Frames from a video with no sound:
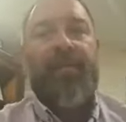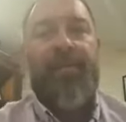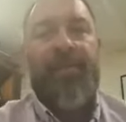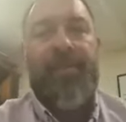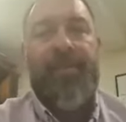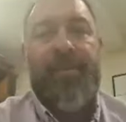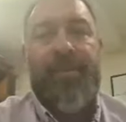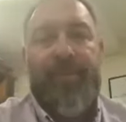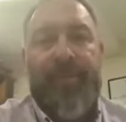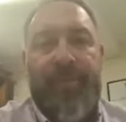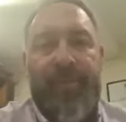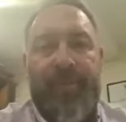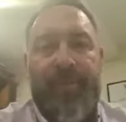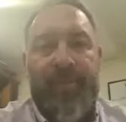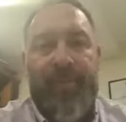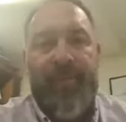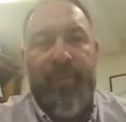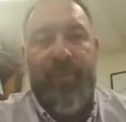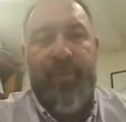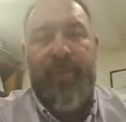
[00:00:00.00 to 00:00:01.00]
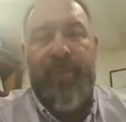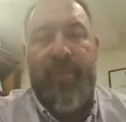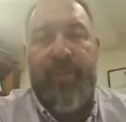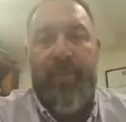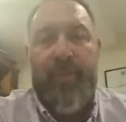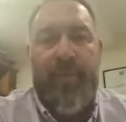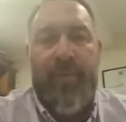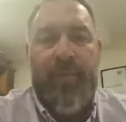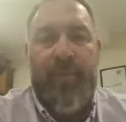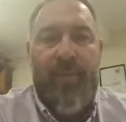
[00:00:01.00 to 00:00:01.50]
like I would need
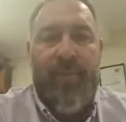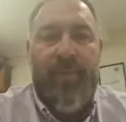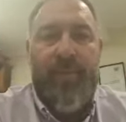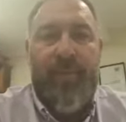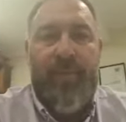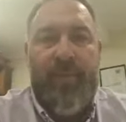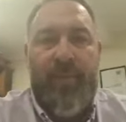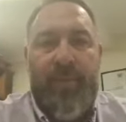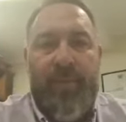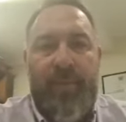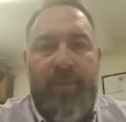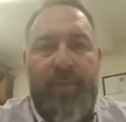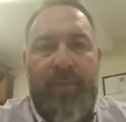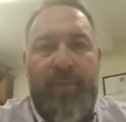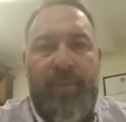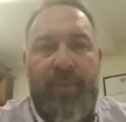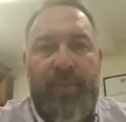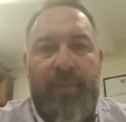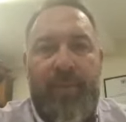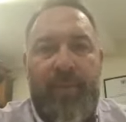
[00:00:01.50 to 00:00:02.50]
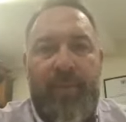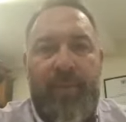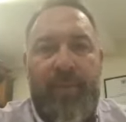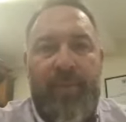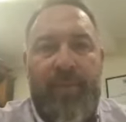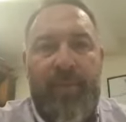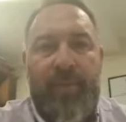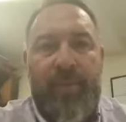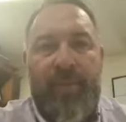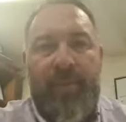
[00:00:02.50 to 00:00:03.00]
to know exactly what I'm covered
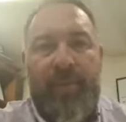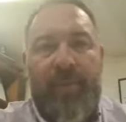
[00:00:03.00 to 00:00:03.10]
for.